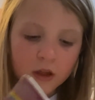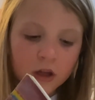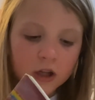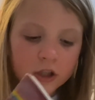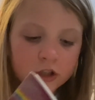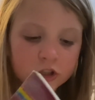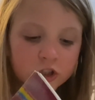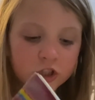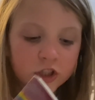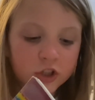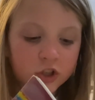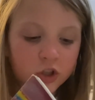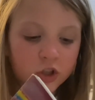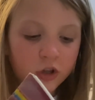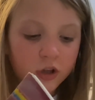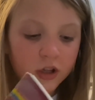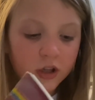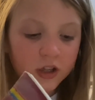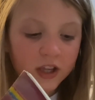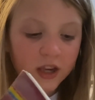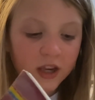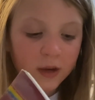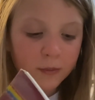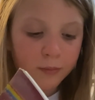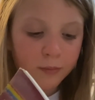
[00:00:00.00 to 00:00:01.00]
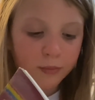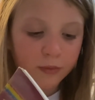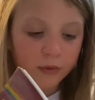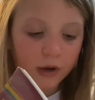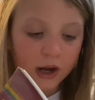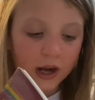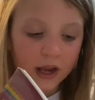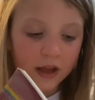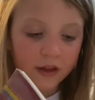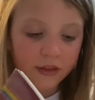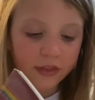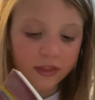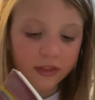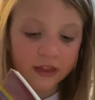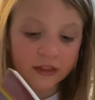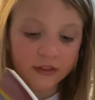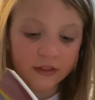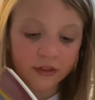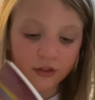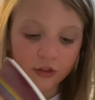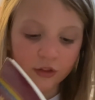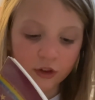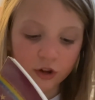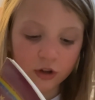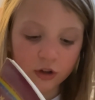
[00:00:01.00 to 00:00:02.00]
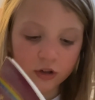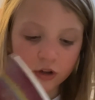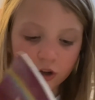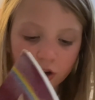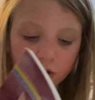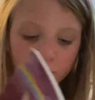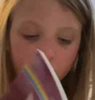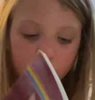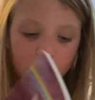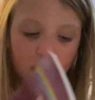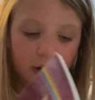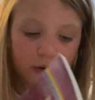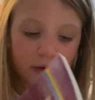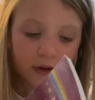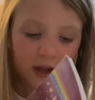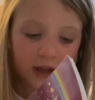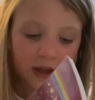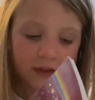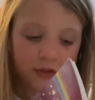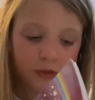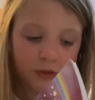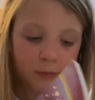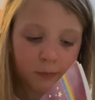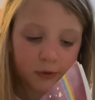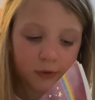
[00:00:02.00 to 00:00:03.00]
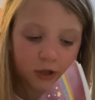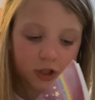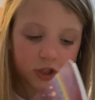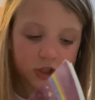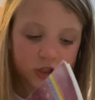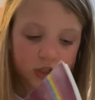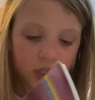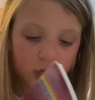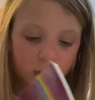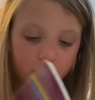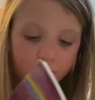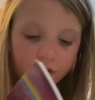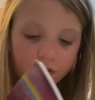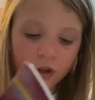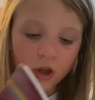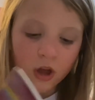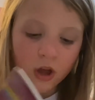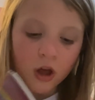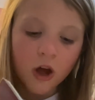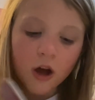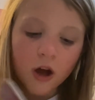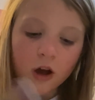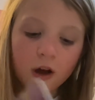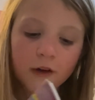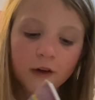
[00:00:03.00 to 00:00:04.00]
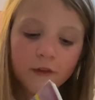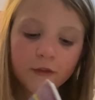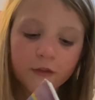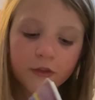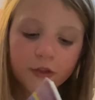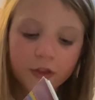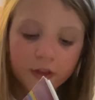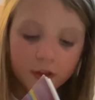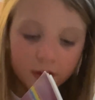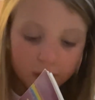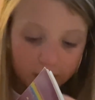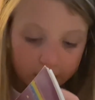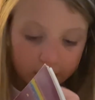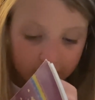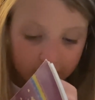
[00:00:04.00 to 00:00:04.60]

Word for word: She took a deep breath and looked around at the bookshelf of the